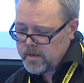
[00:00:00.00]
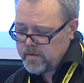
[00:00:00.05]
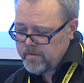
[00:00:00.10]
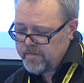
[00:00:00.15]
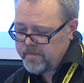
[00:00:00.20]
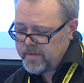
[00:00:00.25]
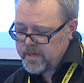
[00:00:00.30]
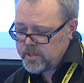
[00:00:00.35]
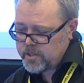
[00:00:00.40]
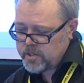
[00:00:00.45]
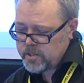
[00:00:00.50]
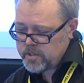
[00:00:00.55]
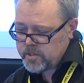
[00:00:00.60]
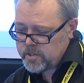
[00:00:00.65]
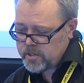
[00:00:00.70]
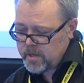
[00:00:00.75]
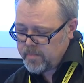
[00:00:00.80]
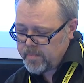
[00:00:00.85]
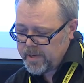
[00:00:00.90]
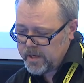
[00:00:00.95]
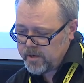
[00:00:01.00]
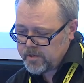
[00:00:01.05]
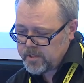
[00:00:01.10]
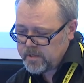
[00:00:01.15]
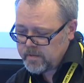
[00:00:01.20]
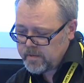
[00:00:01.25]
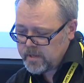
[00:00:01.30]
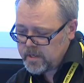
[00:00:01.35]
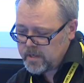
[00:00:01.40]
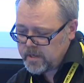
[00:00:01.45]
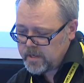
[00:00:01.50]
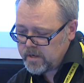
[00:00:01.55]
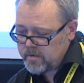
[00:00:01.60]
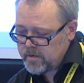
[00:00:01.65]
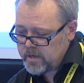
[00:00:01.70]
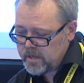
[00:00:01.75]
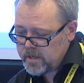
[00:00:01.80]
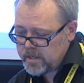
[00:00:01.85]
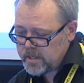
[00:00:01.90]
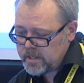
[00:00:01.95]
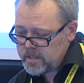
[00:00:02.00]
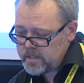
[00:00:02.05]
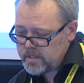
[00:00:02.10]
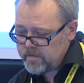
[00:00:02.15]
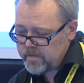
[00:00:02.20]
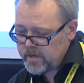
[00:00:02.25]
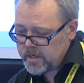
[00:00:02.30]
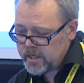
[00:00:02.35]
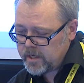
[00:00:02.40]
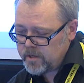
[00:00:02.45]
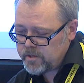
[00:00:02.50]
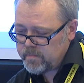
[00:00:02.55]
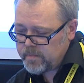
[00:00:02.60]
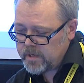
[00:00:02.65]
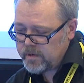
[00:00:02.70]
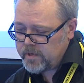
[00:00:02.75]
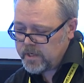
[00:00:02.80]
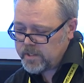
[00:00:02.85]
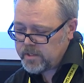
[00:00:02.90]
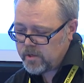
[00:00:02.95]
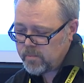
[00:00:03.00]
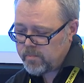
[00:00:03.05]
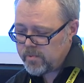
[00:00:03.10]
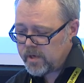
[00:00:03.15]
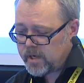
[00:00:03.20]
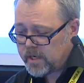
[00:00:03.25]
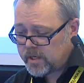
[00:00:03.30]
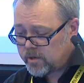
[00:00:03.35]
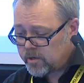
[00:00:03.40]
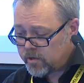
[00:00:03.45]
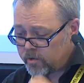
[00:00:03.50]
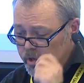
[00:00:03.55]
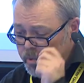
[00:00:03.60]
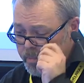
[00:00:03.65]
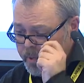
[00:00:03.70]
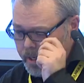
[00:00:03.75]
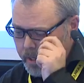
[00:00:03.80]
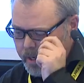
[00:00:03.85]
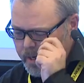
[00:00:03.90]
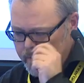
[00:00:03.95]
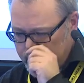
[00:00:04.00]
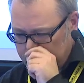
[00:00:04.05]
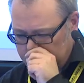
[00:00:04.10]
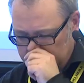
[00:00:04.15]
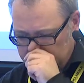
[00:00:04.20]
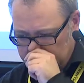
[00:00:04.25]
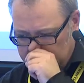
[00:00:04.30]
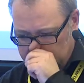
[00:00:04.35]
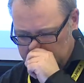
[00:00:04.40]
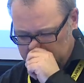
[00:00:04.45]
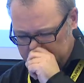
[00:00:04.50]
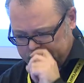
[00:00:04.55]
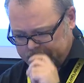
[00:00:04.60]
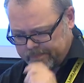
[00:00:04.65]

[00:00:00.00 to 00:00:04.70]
features about hierarchies. If I go to my retail product group hierarchy,